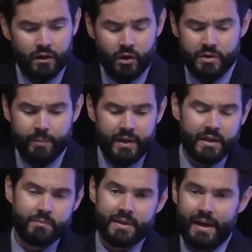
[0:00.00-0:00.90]
Clozapine
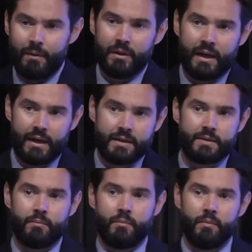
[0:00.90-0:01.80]
is
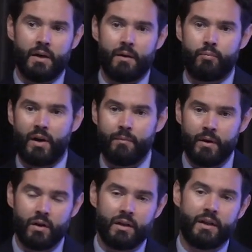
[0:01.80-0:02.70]
metabolized uh,
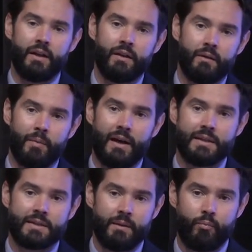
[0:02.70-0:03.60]
primarily by
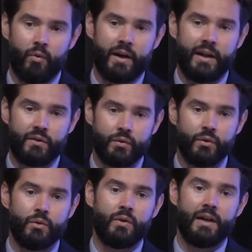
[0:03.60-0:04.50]

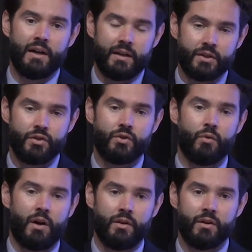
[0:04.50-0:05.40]
CYP1A2 in addition
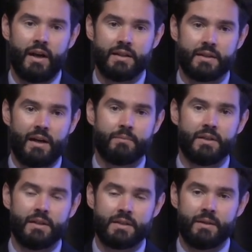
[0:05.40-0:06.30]
to other enzymes
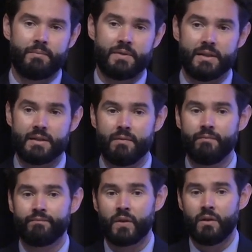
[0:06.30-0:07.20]
in the CYP
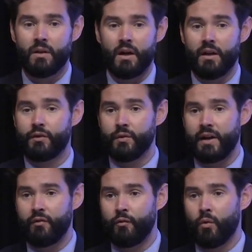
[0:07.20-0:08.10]
system,
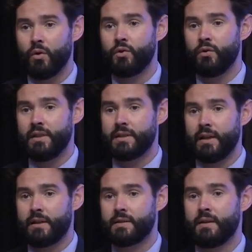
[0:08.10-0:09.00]
3A4, uh,
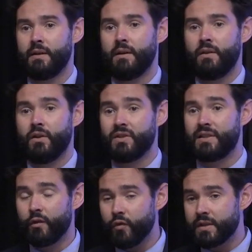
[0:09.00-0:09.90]
2D6. There's
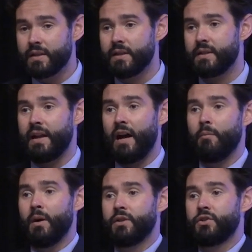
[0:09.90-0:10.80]
differences in how
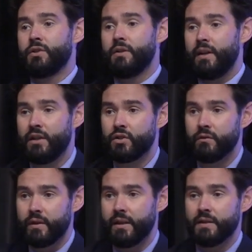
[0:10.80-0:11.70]
much each
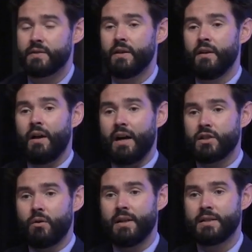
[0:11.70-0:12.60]
of these
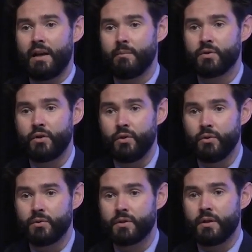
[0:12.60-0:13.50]
isoenzymes are
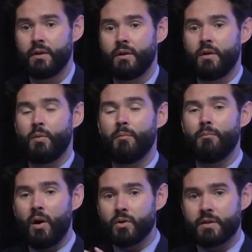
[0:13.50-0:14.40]
used. But
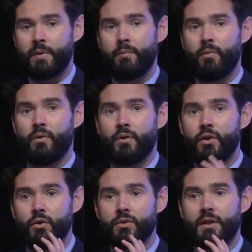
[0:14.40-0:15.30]
most people
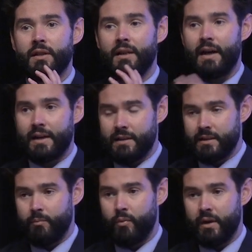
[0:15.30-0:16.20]
use a lot of
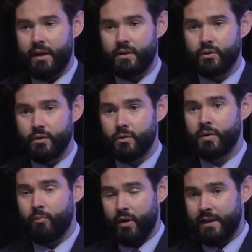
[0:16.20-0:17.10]
CYP1A2
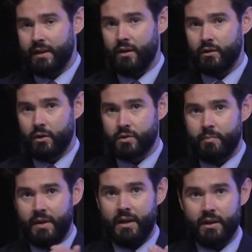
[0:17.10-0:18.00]
to break down
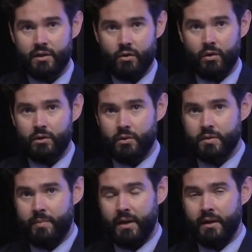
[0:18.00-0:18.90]
clozapine into
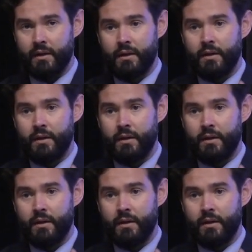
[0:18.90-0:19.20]
norclozapine.